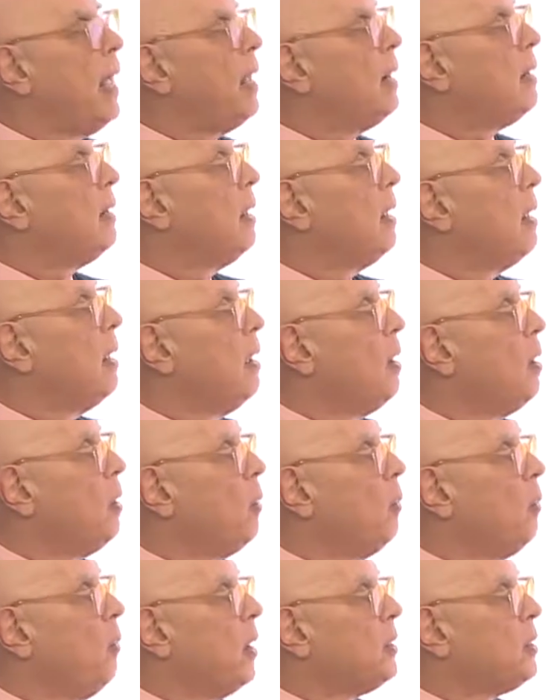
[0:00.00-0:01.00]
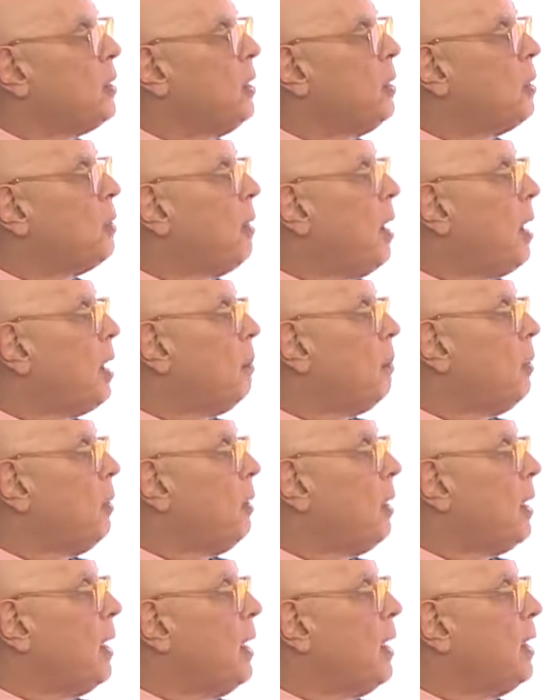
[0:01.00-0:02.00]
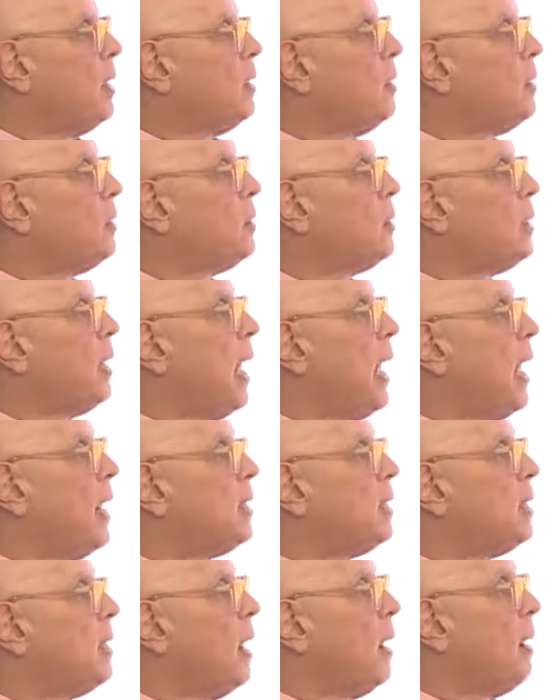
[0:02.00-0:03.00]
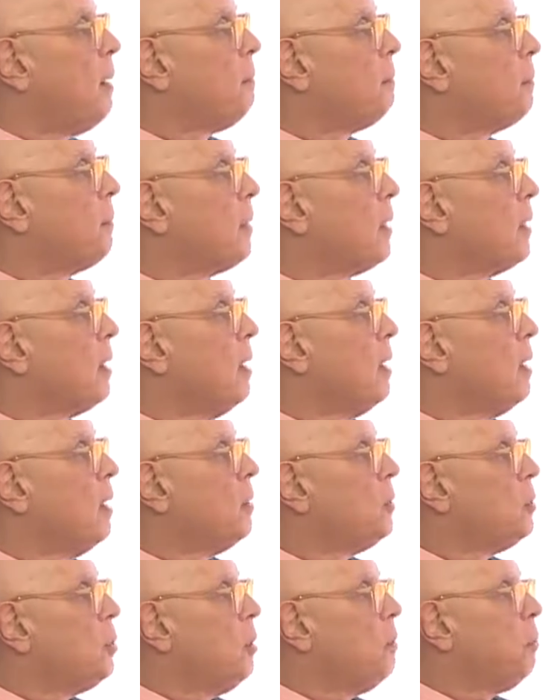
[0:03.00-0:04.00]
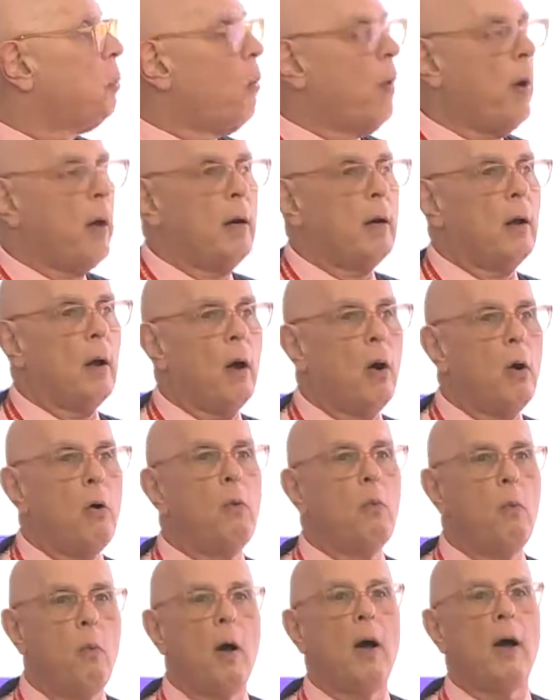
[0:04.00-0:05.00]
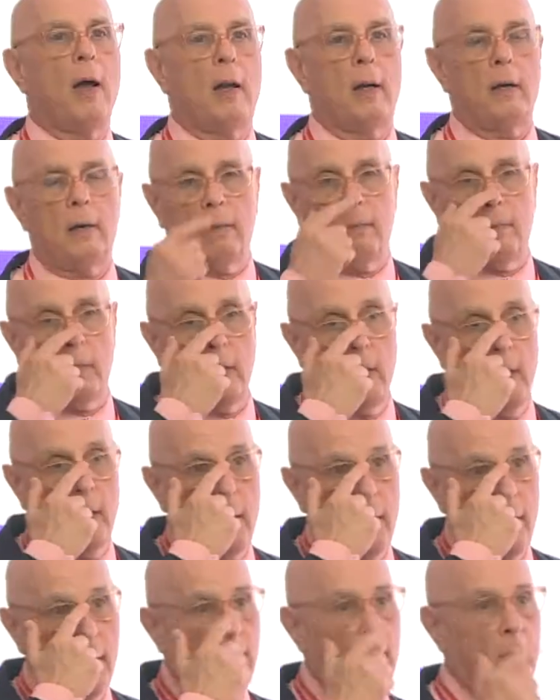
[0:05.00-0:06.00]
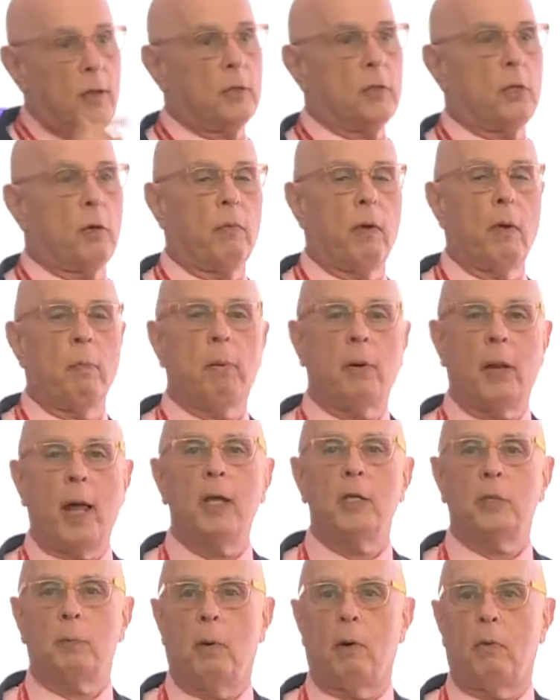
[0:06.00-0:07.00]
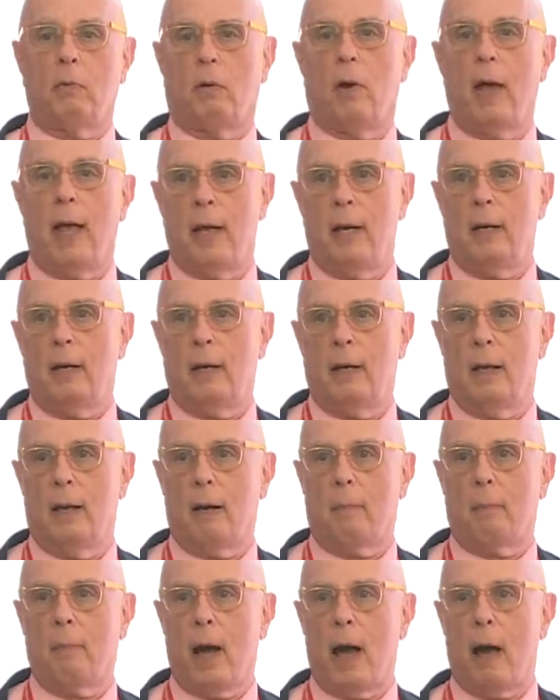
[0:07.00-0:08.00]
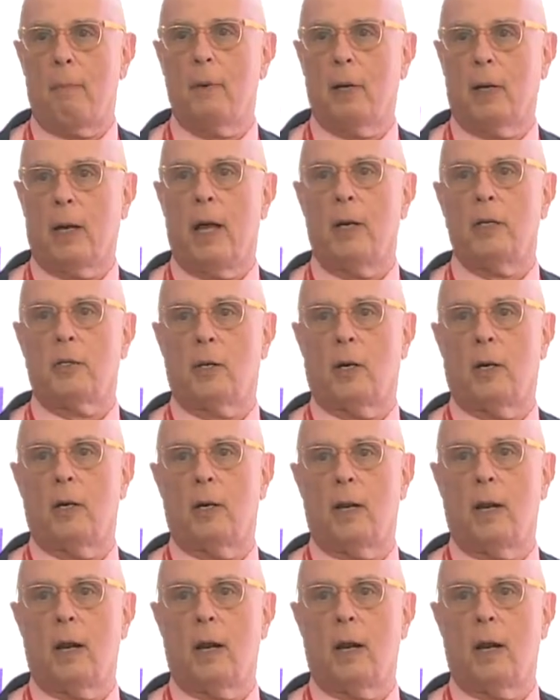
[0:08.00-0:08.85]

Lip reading: And what's incredible is that 2.01 is the replacement rate in a population.